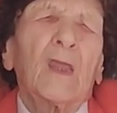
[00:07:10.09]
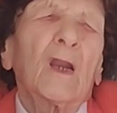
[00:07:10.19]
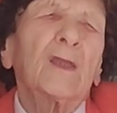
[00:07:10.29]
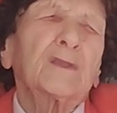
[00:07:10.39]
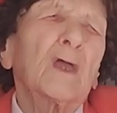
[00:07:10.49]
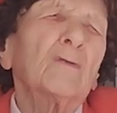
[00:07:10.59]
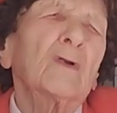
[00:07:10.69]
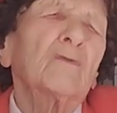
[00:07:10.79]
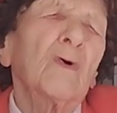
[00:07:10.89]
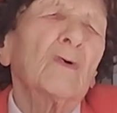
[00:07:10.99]
You like that
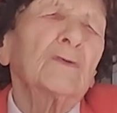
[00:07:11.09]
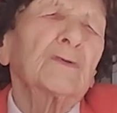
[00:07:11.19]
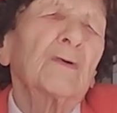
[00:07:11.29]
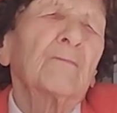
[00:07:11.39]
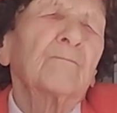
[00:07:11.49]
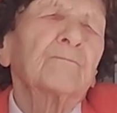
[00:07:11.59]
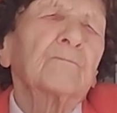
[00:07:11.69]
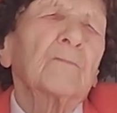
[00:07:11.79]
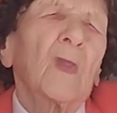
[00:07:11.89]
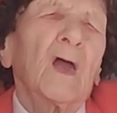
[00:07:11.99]
one, folks?
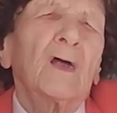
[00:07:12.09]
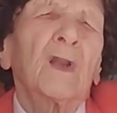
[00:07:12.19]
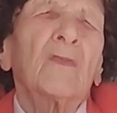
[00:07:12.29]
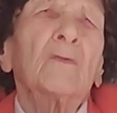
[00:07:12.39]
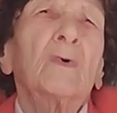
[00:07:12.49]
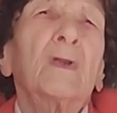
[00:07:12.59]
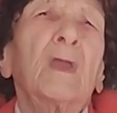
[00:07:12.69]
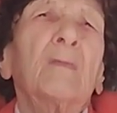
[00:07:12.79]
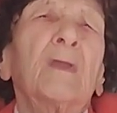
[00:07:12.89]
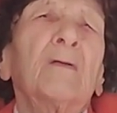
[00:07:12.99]
Another one,
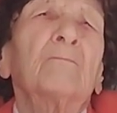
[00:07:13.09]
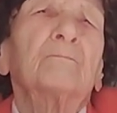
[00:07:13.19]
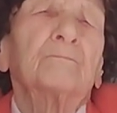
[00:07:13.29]
Amy?